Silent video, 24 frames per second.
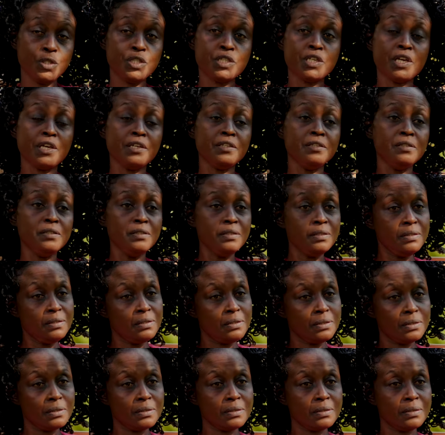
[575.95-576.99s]
which I
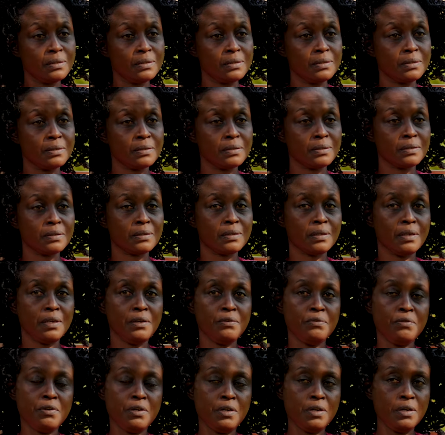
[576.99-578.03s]
did.
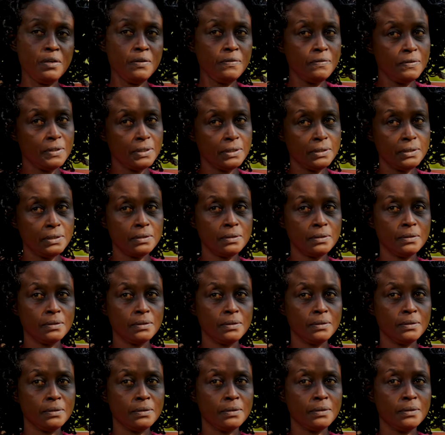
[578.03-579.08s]
I recovered.
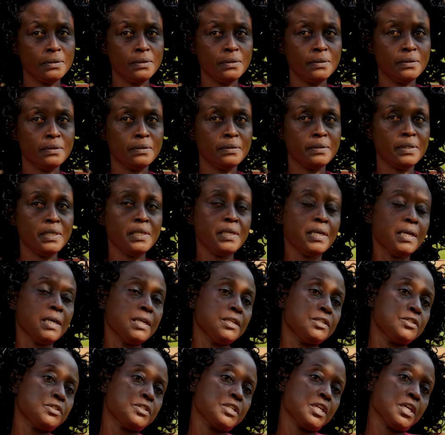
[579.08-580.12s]
Then I
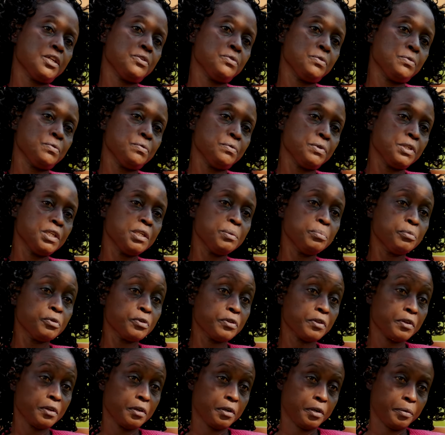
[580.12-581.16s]
had to start on
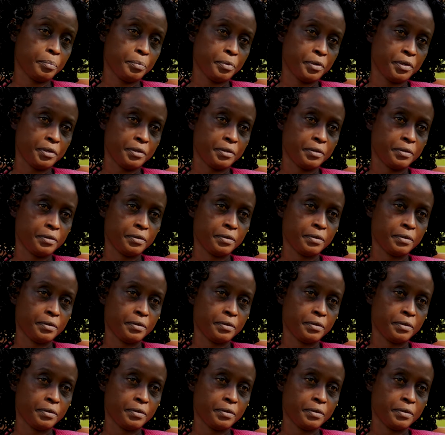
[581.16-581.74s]
chemotherapy.